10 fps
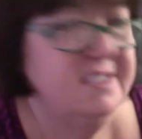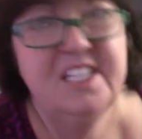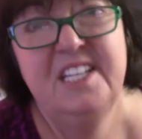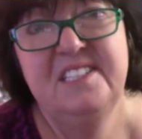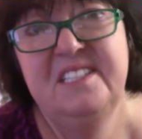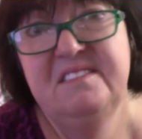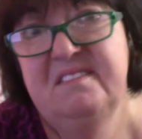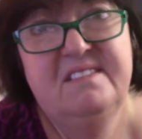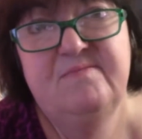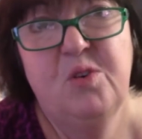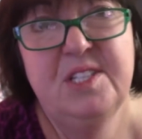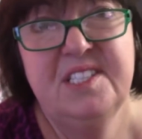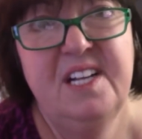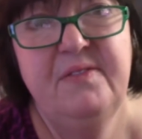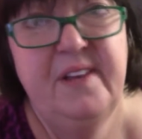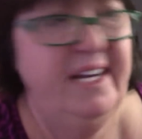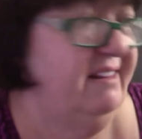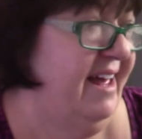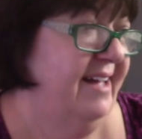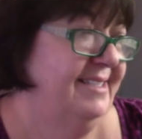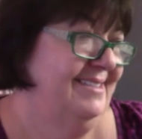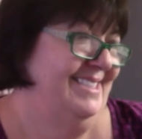See, it did more stuff like that.